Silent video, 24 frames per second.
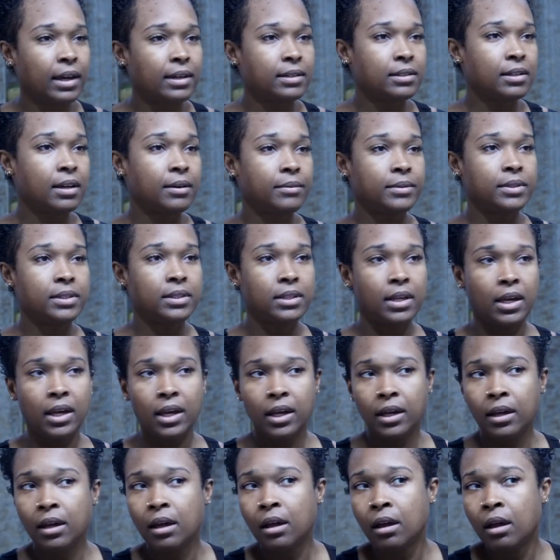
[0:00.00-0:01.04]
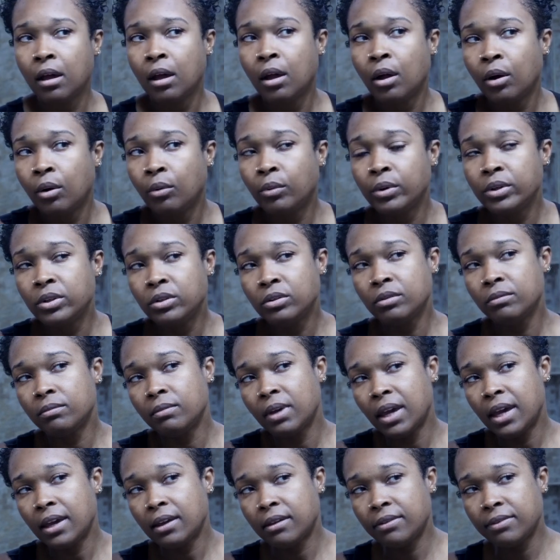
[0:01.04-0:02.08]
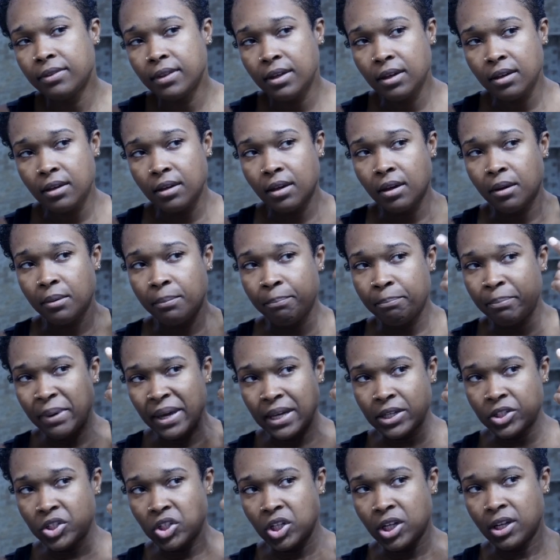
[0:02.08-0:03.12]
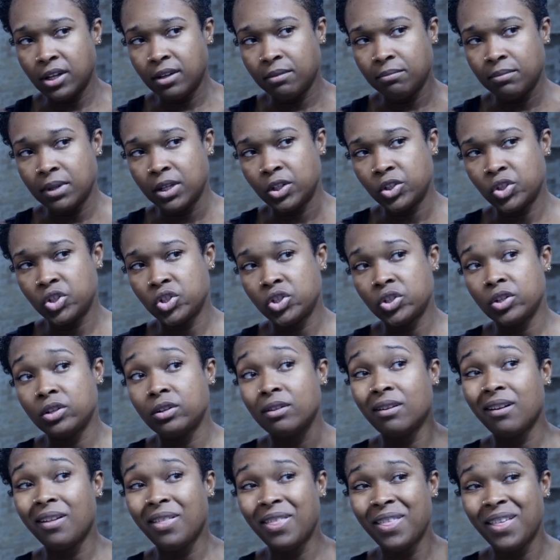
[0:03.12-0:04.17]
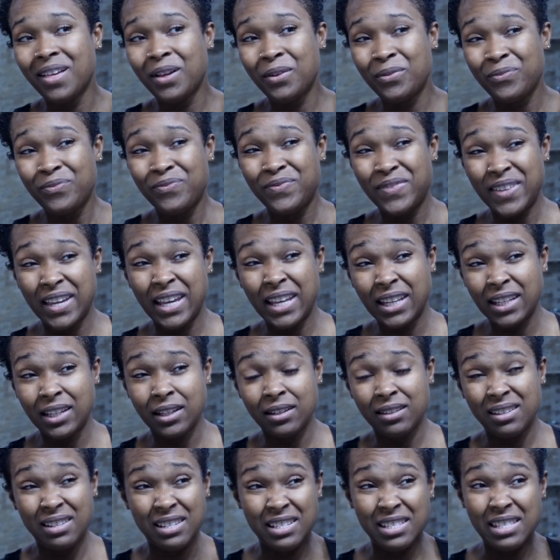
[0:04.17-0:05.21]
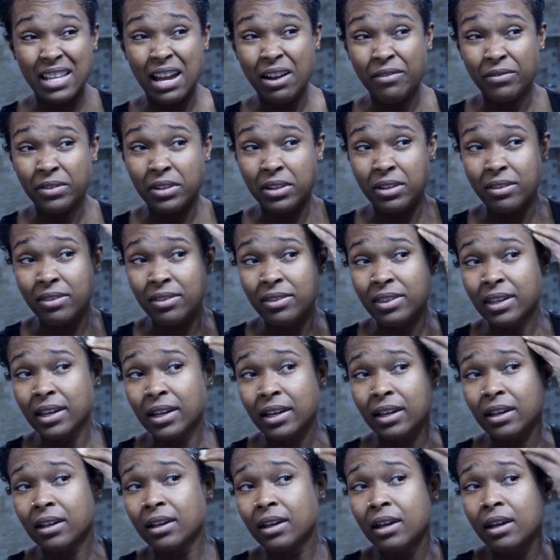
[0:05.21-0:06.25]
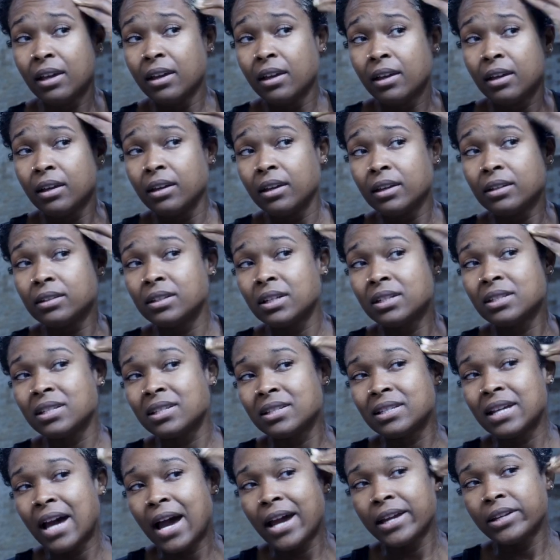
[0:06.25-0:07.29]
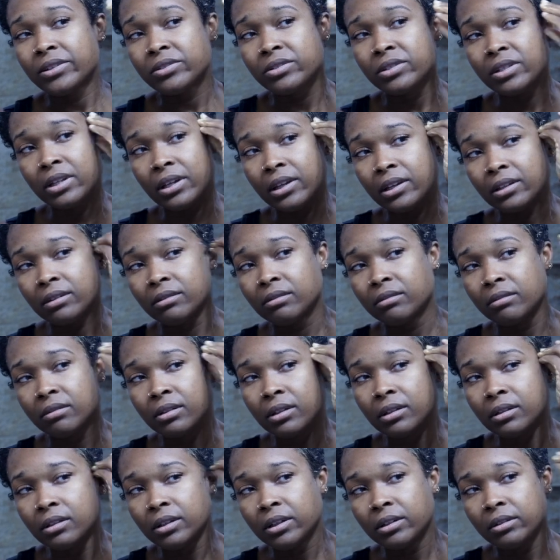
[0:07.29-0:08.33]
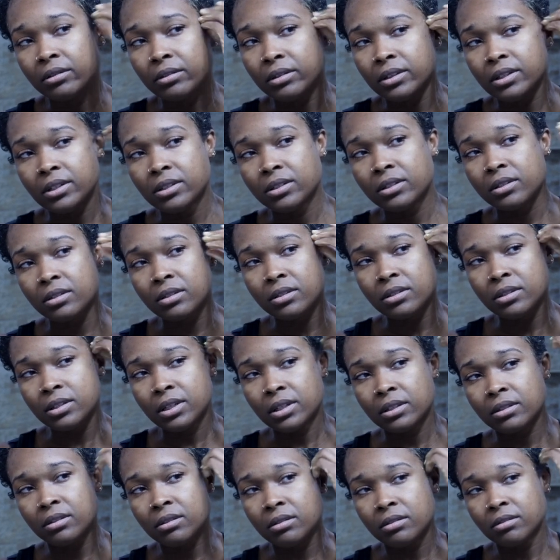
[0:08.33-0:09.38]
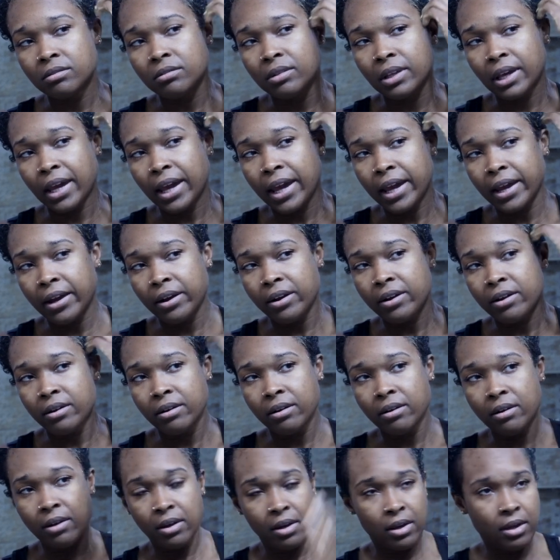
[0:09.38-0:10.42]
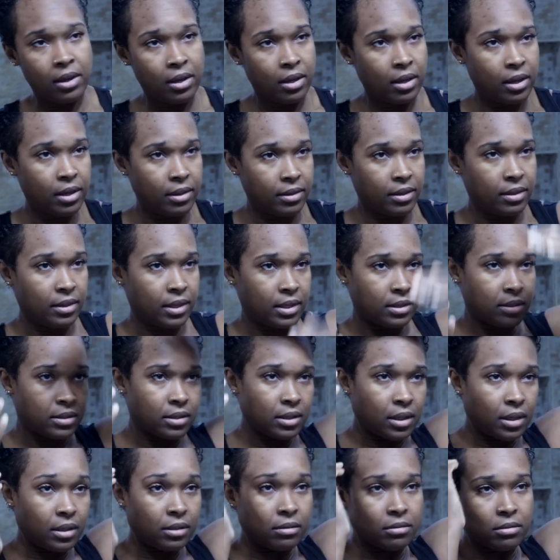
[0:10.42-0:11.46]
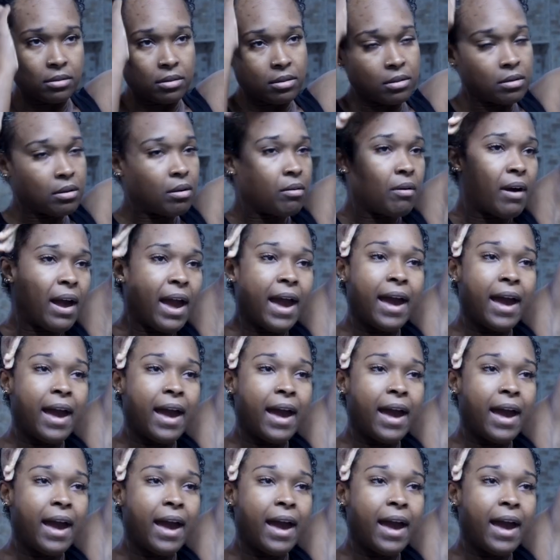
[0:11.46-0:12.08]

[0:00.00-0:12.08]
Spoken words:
as I was saying, when you make the Beijing mixture thin and it's not really thick, it doesn't dye your skin. It literally just sticks to the hair and then that's it. So you don't